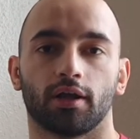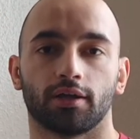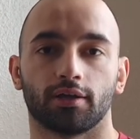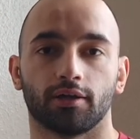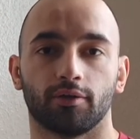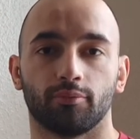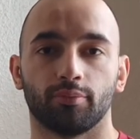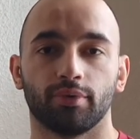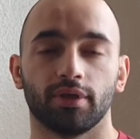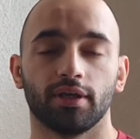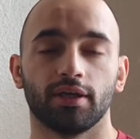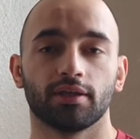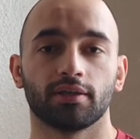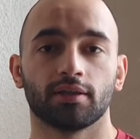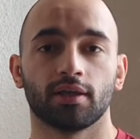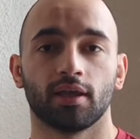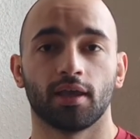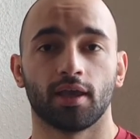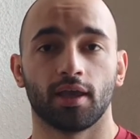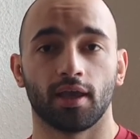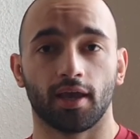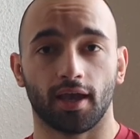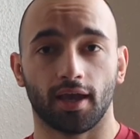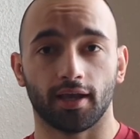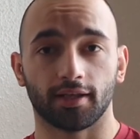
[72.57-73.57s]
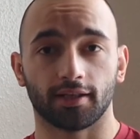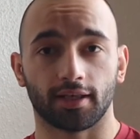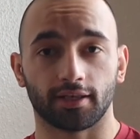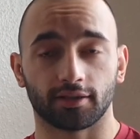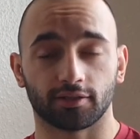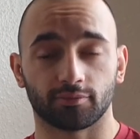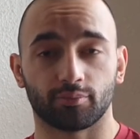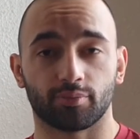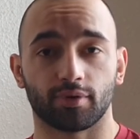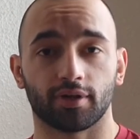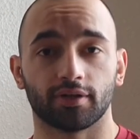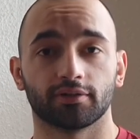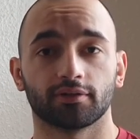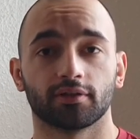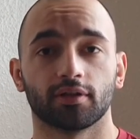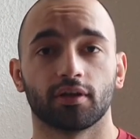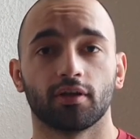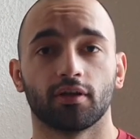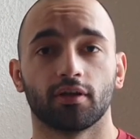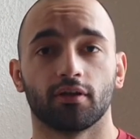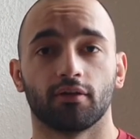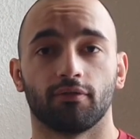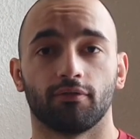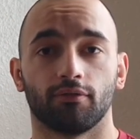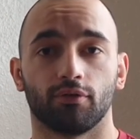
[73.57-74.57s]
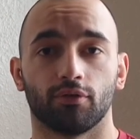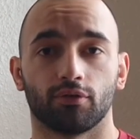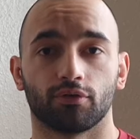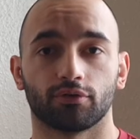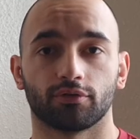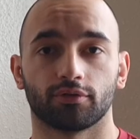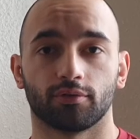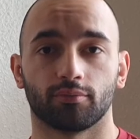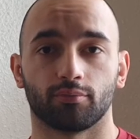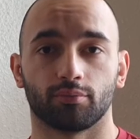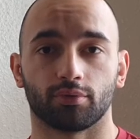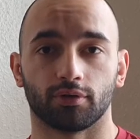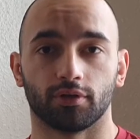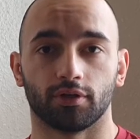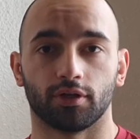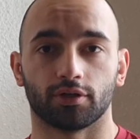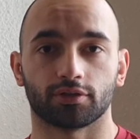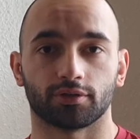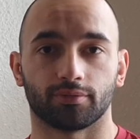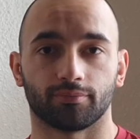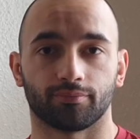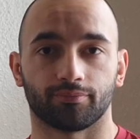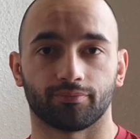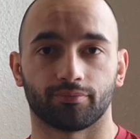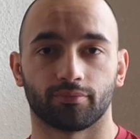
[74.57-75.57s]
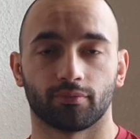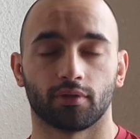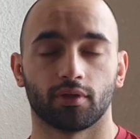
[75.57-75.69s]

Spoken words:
repeat and express force production.